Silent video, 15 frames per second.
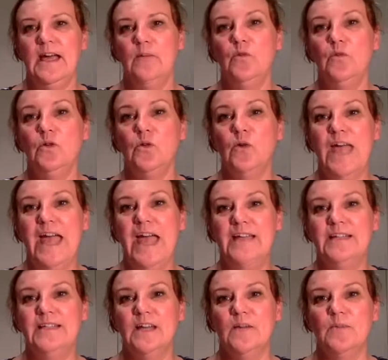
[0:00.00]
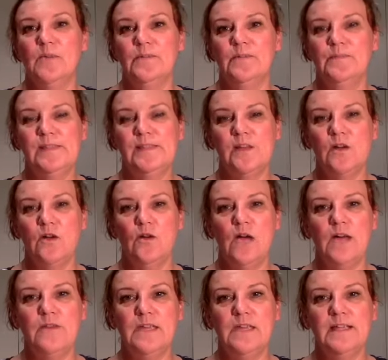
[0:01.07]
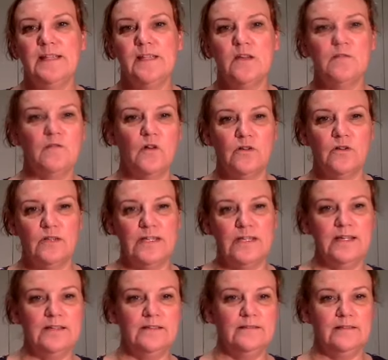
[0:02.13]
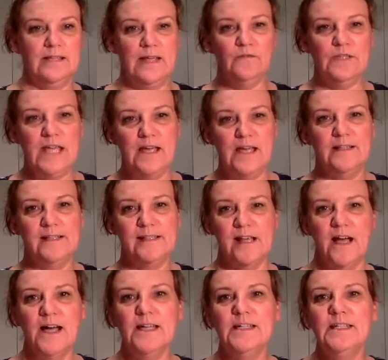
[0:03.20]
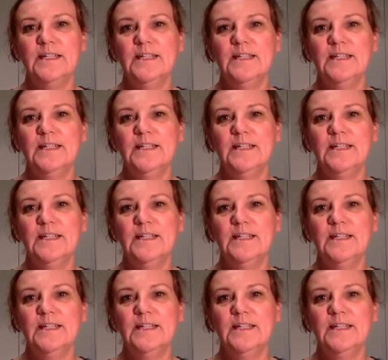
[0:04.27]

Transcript: put your hand up. So I think it's over on the left-hand side.